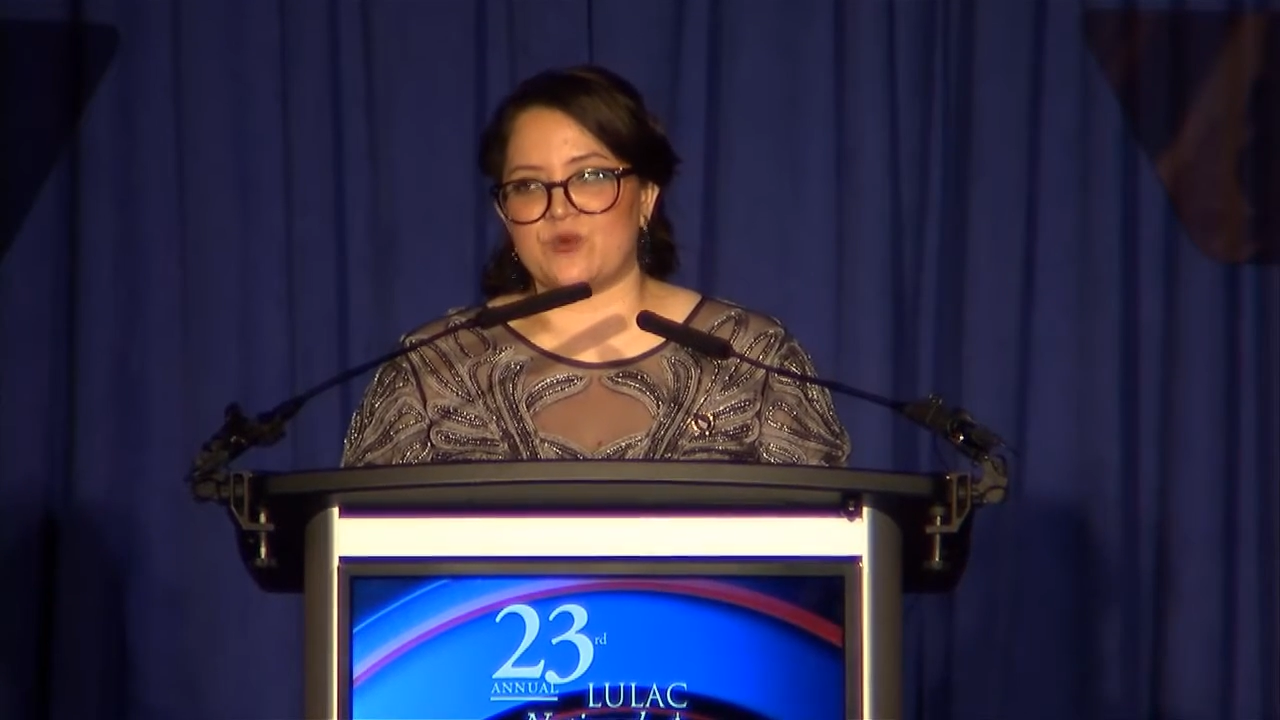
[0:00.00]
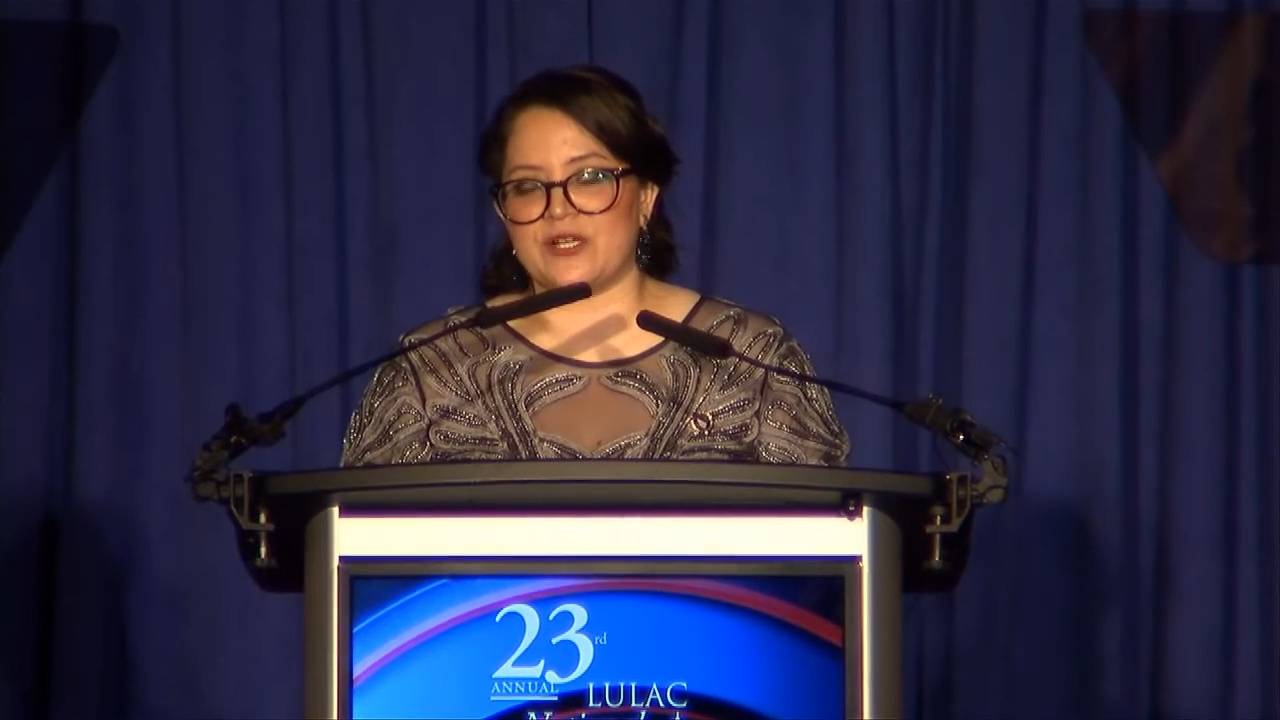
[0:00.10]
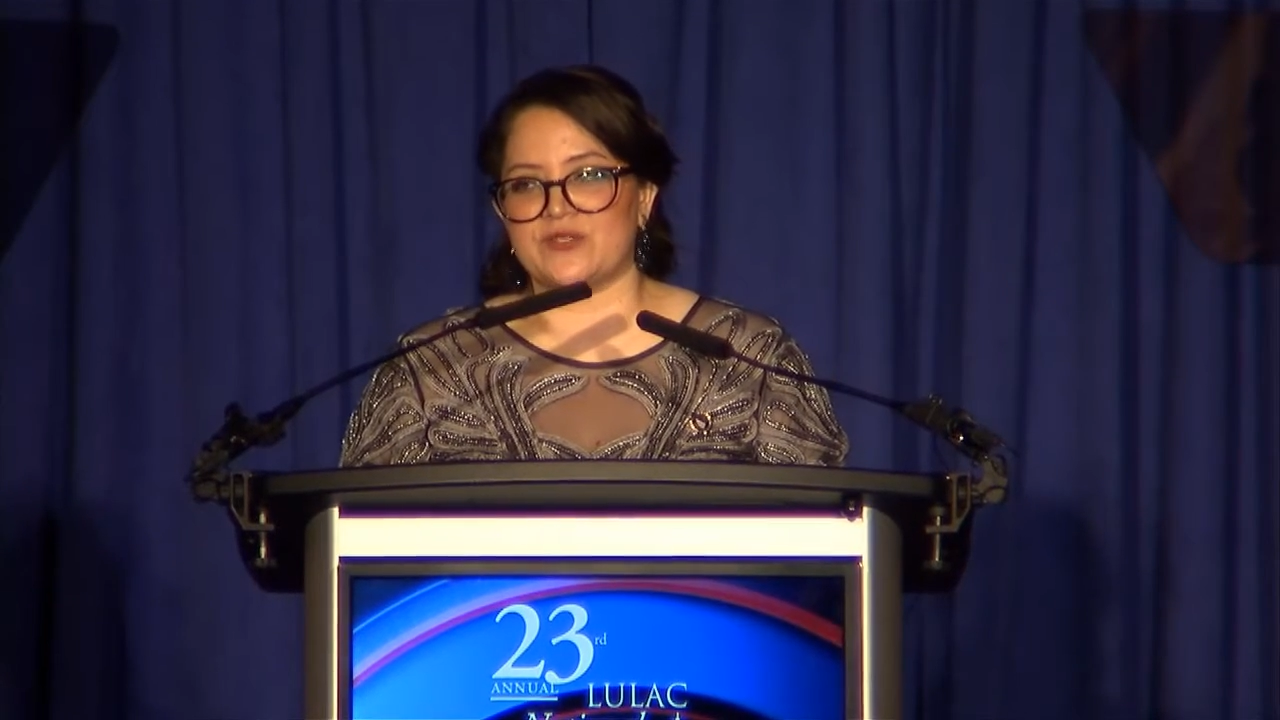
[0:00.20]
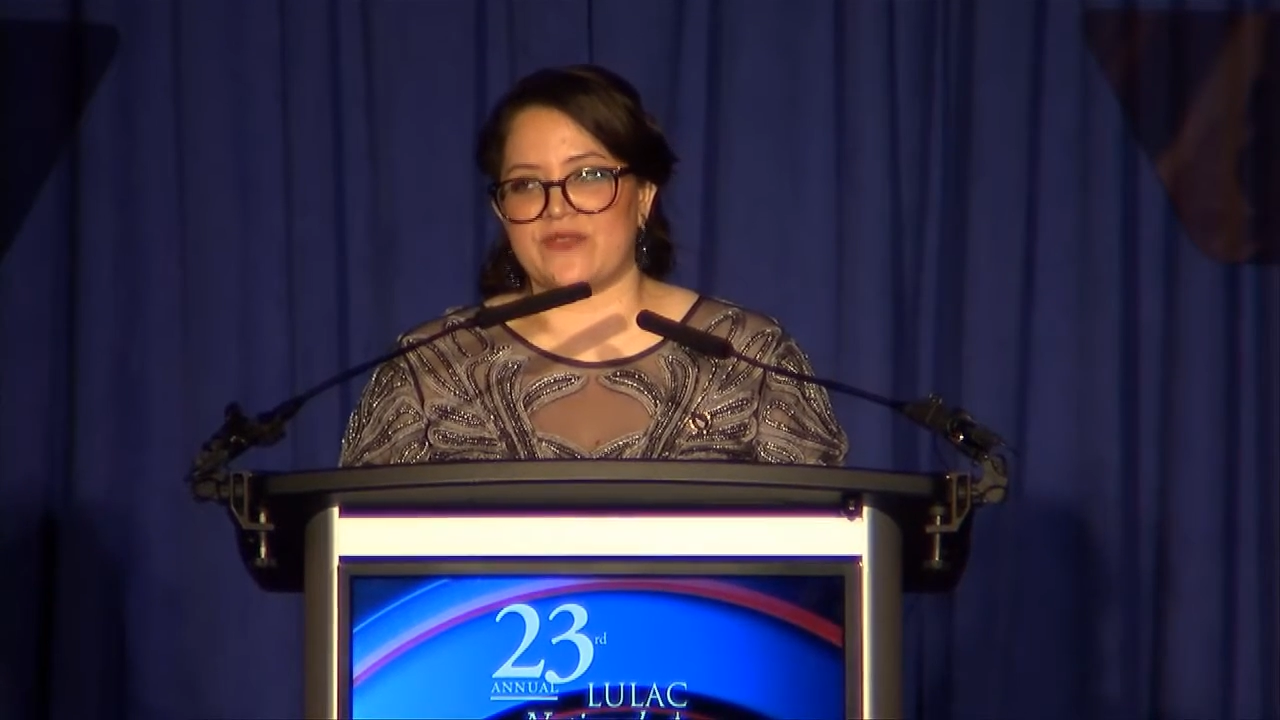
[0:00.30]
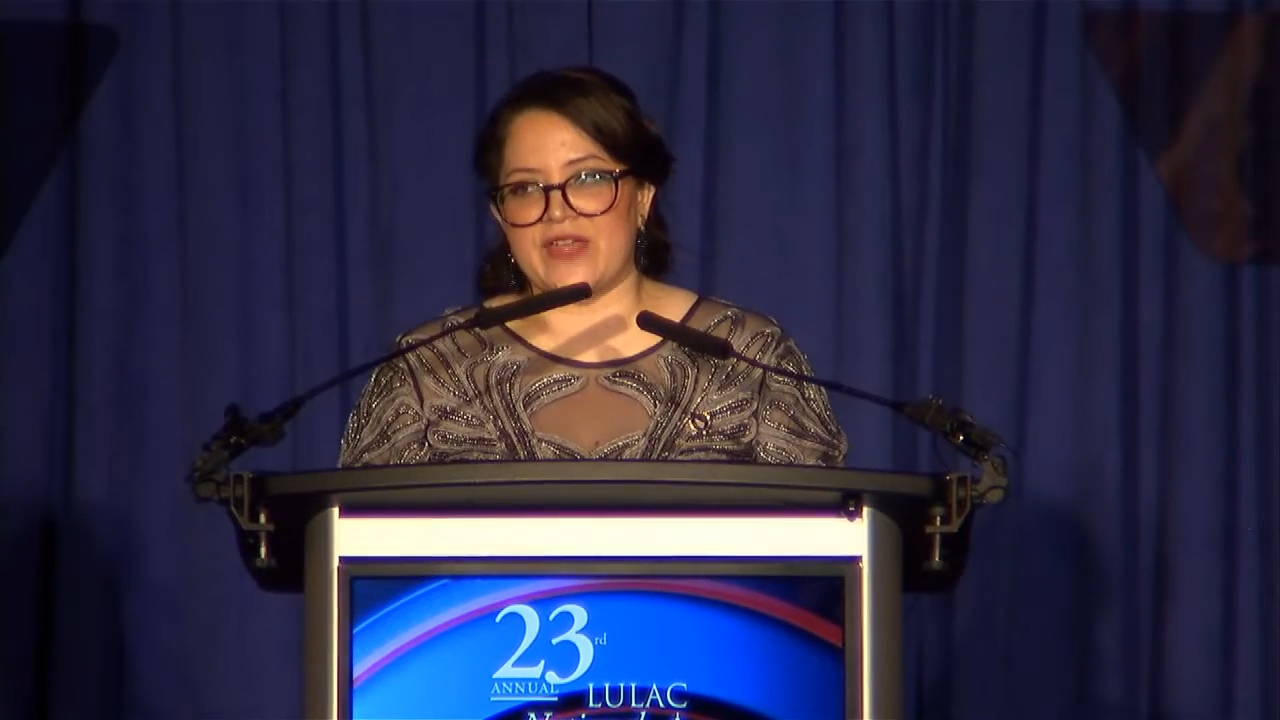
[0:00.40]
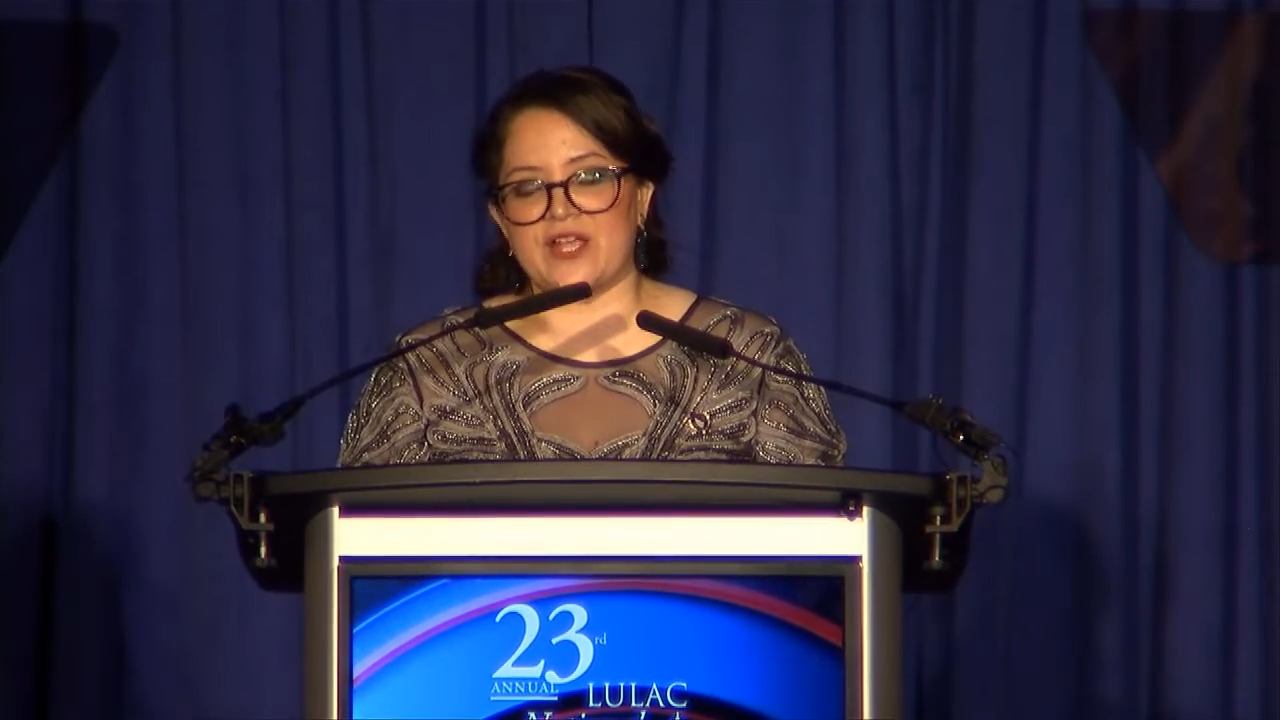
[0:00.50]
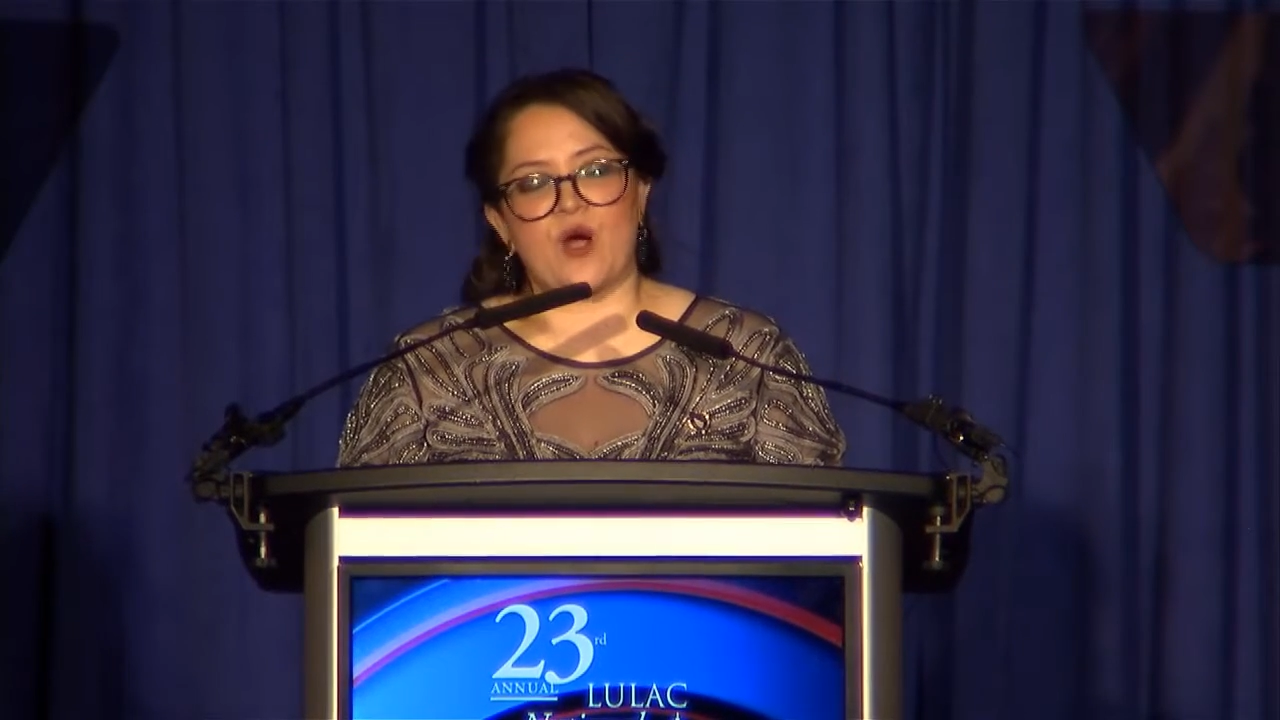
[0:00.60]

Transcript: want to thank